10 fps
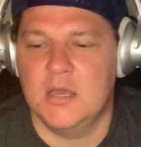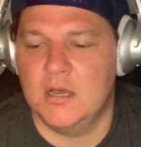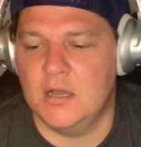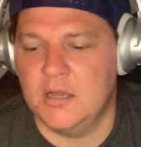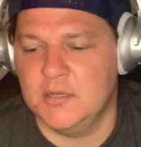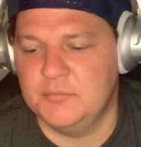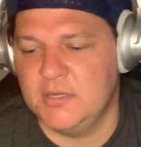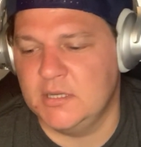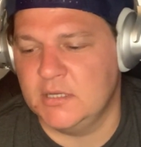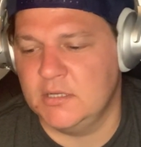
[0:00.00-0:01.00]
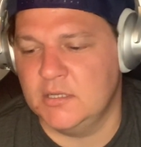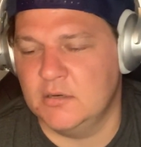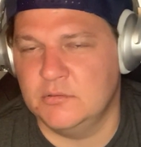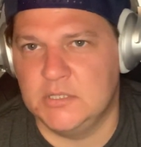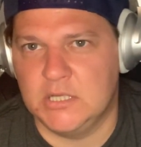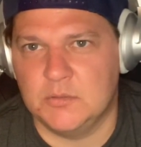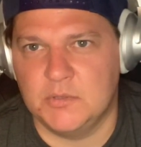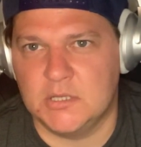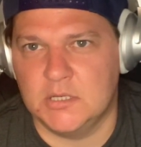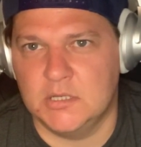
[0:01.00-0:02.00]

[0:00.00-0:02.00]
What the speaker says: and being, you know, dealing with